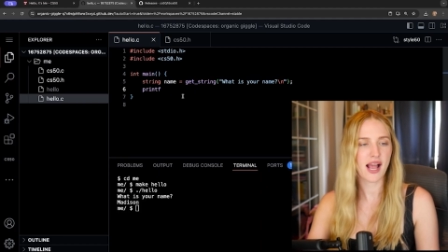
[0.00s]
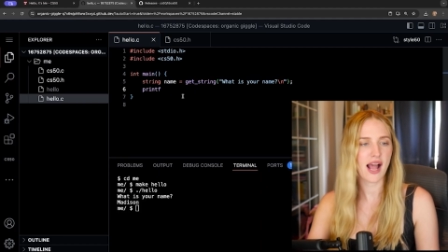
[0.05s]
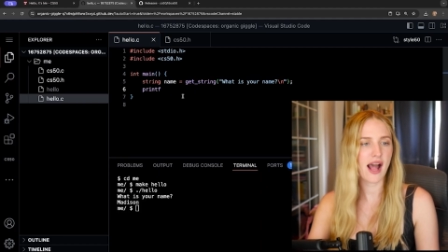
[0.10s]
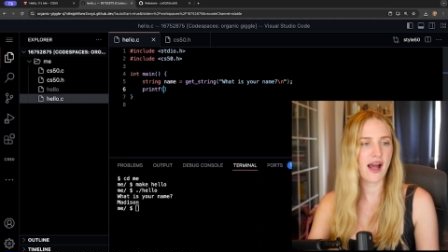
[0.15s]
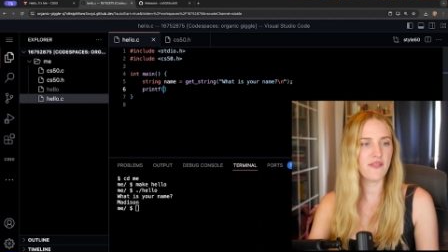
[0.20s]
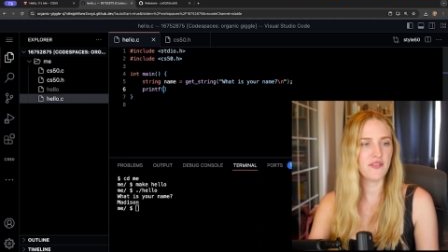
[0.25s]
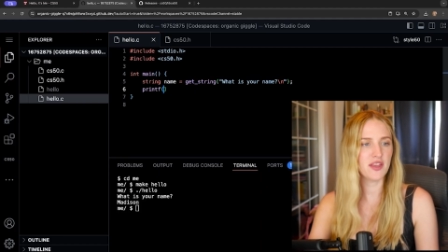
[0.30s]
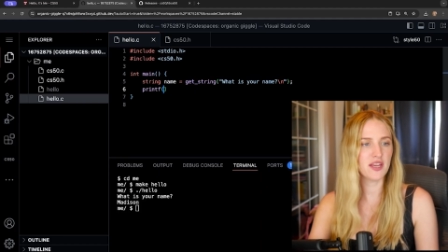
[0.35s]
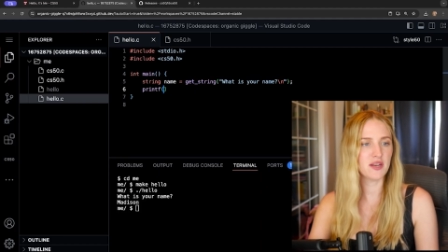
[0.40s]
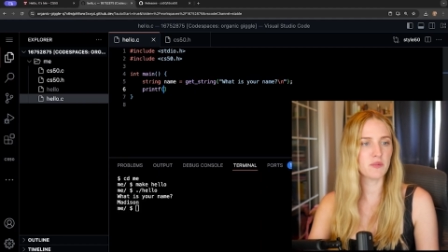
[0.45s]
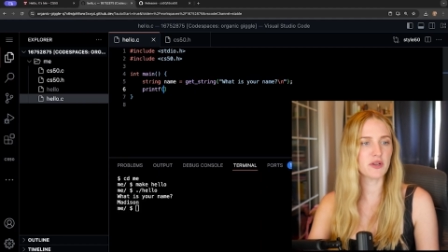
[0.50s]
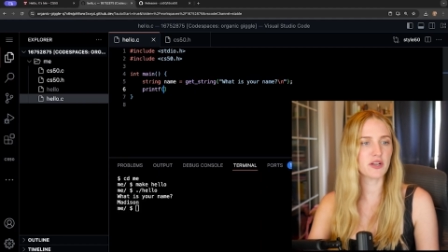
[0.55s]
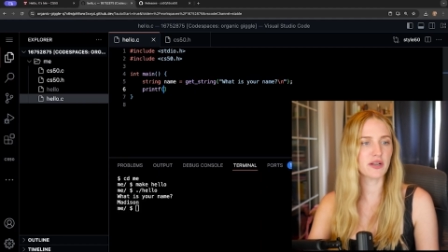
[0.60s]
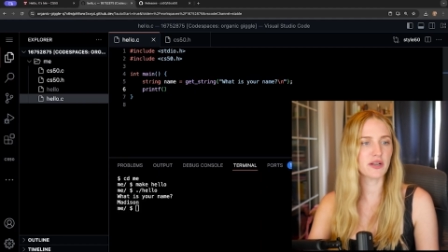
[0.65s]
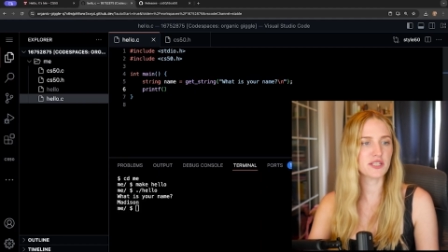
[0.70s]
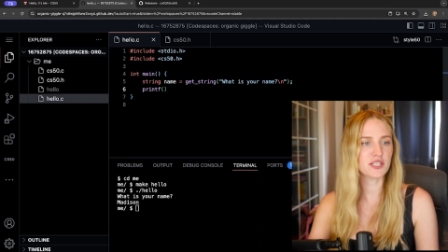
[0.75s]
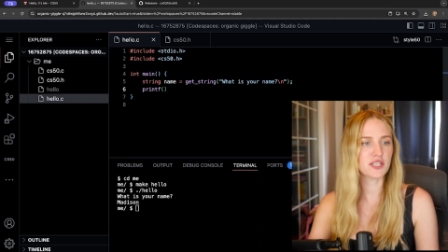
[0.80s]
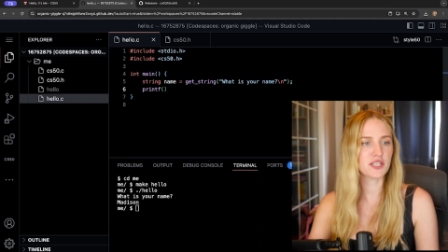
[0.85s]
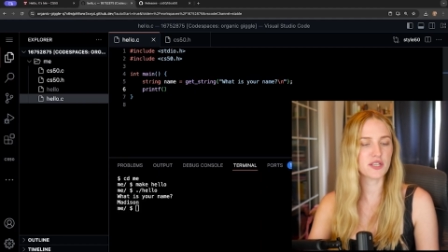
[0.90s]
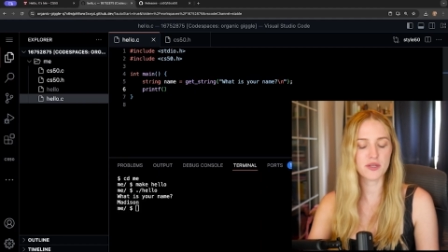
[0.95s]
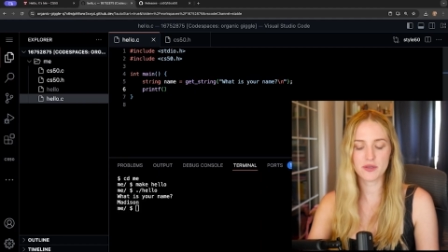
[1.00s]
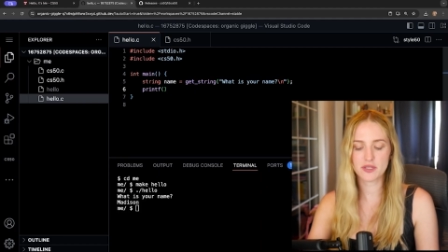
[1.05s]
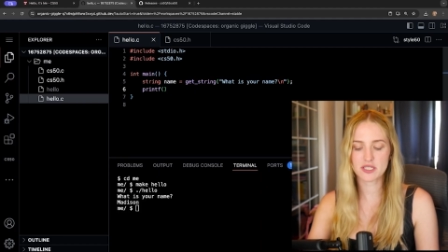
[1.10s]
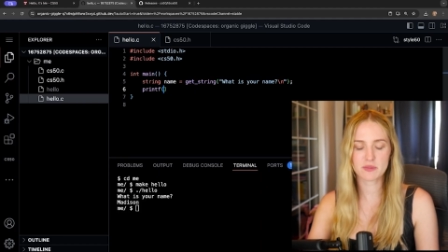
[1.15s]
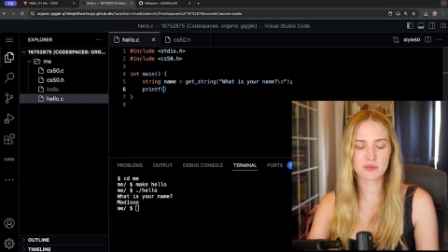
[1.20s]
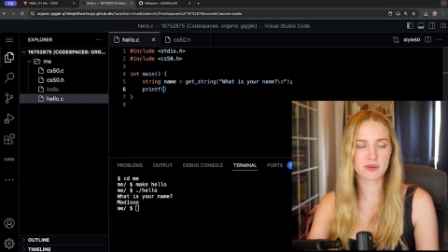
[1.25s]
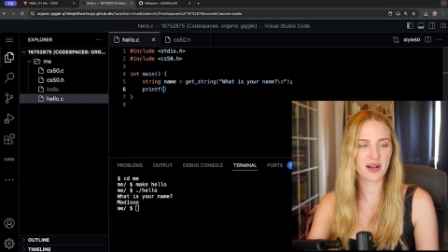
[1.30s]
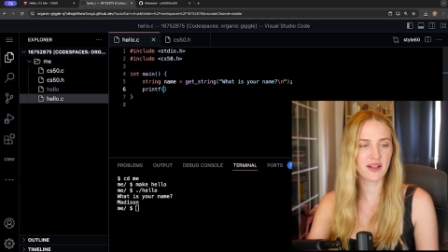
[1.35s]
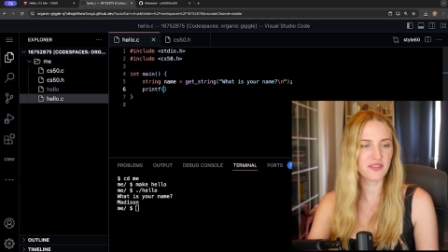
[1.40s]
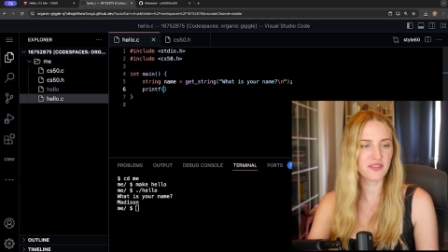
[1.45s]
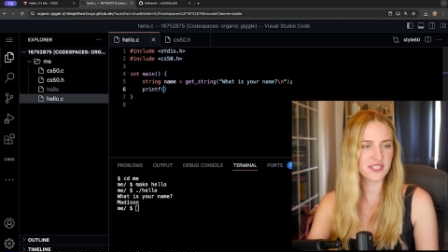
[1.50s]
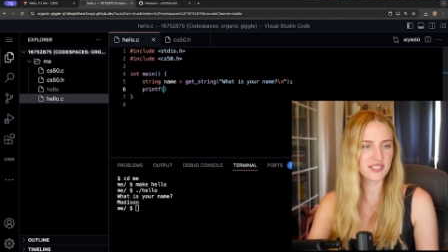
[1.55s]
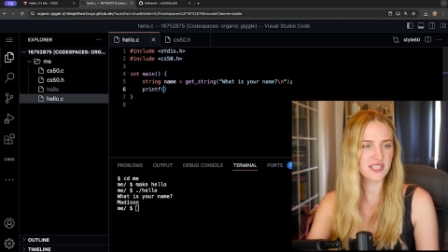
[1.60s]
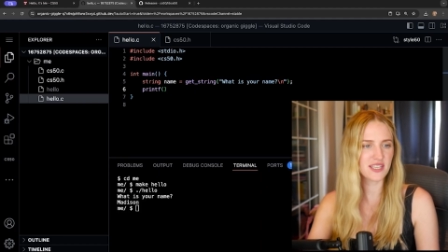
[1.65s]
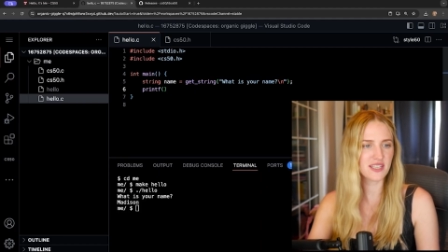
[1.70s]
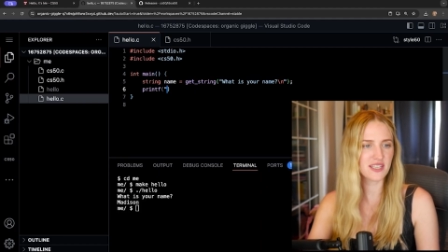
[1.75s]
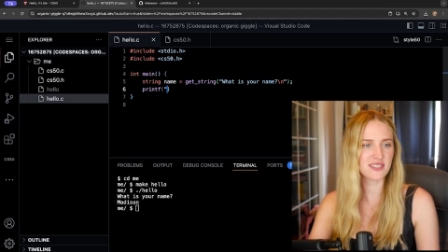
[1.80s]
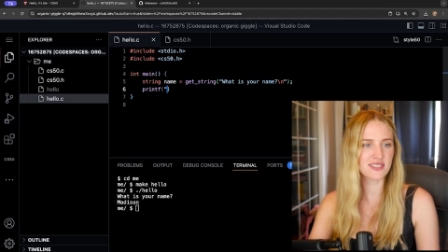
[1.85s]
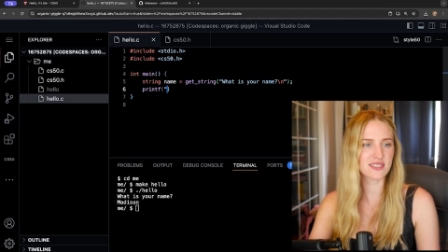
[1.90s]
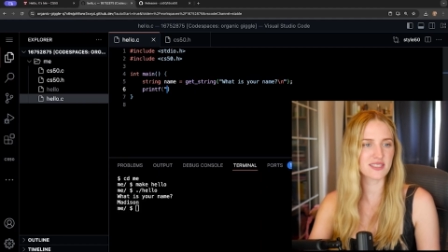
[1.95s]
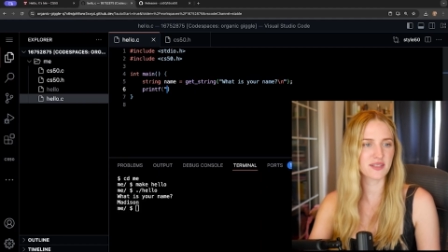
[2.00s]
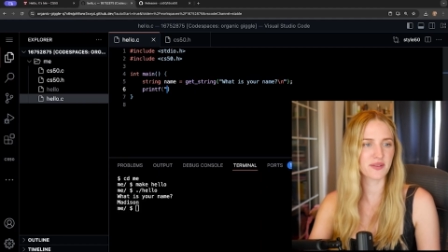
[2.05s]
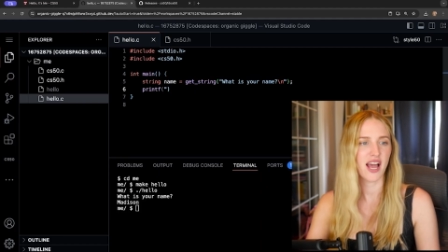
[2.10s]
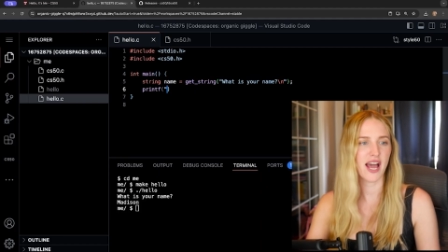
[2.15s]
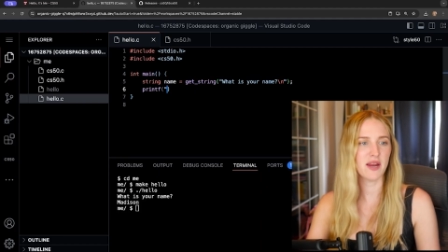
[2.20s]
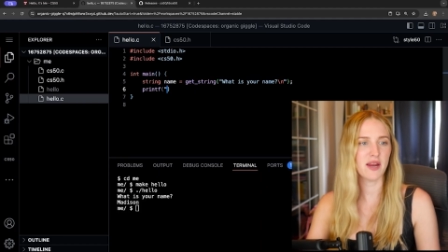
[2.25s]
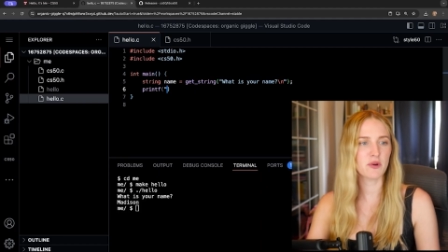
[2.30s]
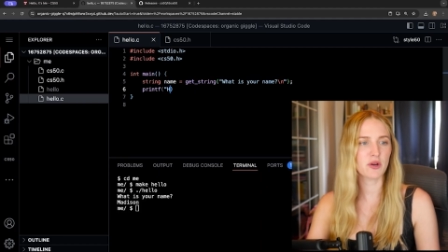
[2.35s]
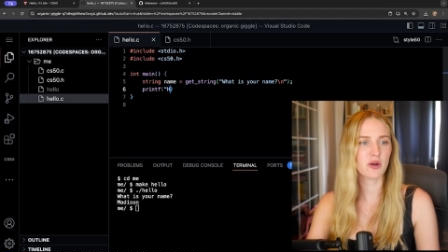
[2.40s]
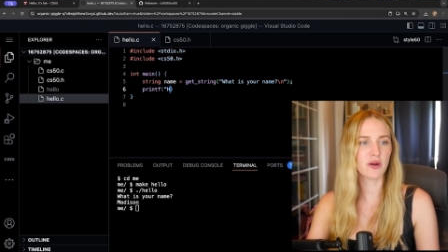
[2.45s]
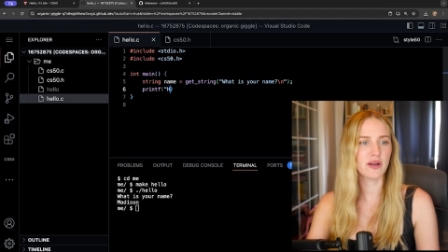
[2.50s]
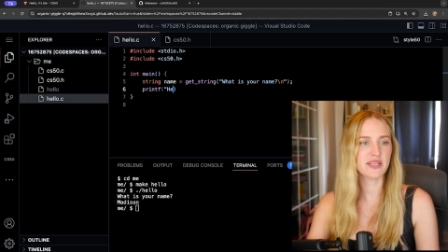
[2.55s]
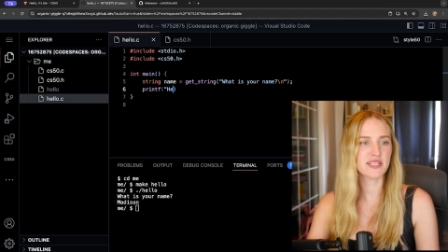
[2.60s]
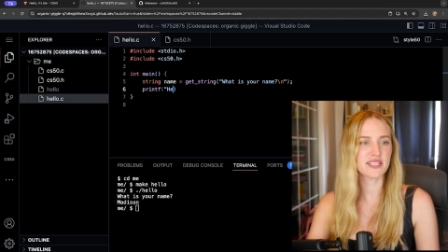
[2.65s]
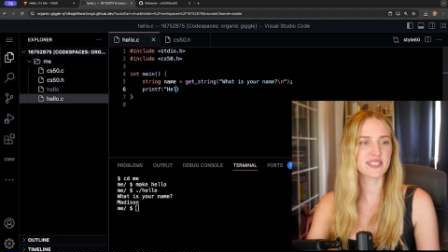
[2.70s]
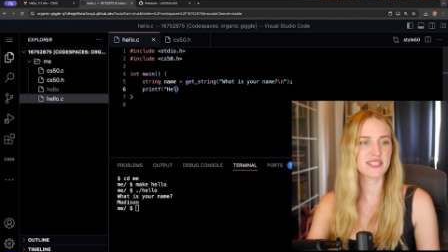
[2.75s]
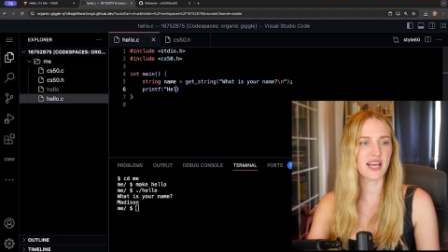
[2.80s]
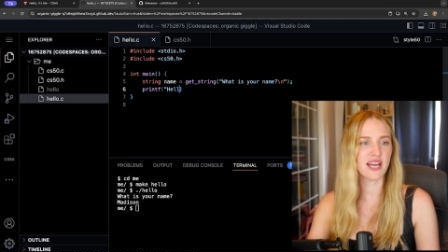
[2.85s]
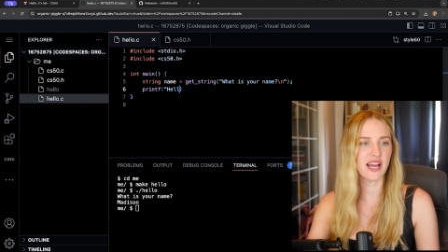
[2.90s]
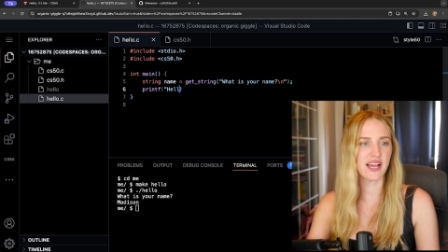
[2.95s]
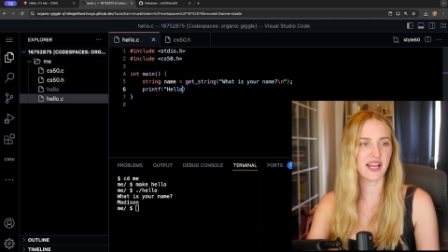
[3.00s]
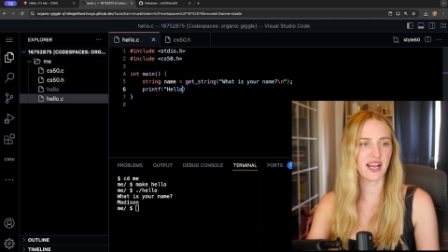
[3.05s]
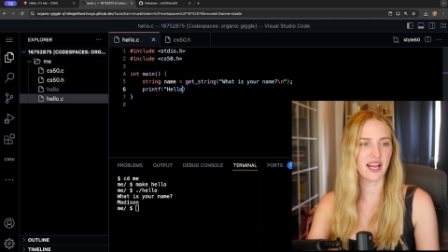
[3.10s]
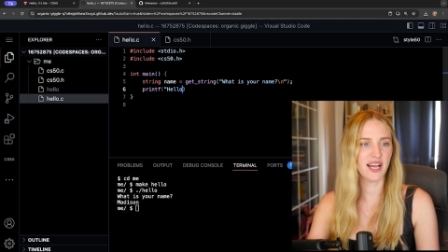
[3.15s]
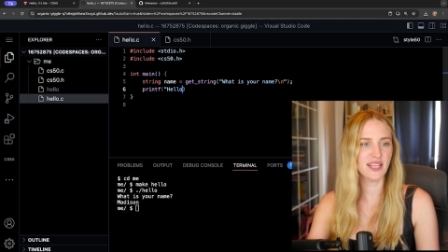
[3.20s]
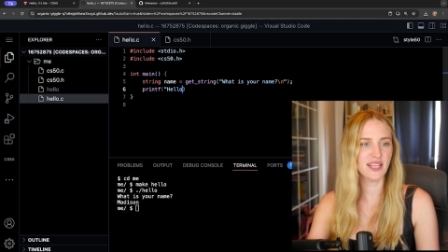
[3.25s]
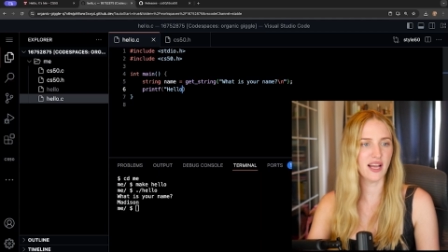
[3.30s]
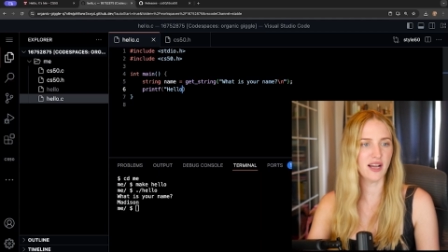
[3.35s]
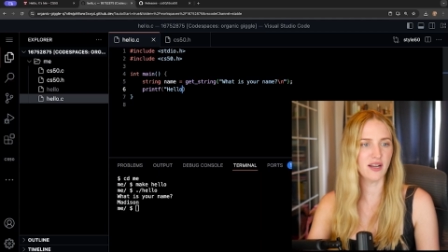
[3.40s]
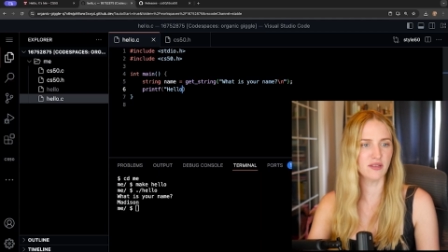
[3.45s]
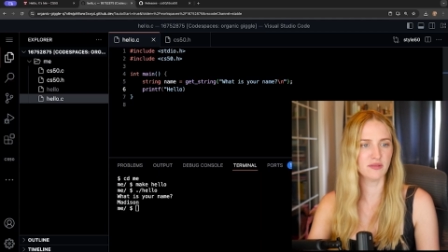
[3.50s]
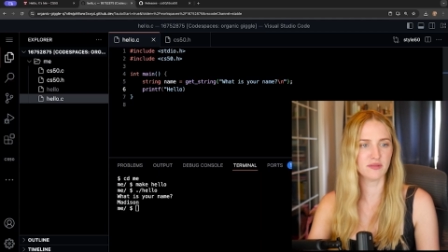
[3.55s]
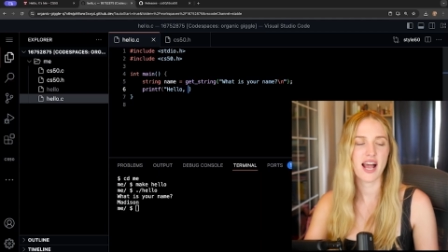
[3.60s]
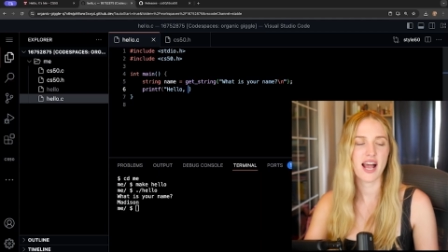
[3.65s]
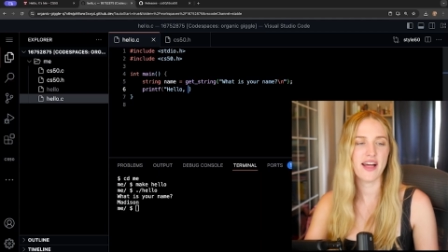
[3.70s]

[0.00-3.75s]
And then we're going to use parentheses and we're going to say hello.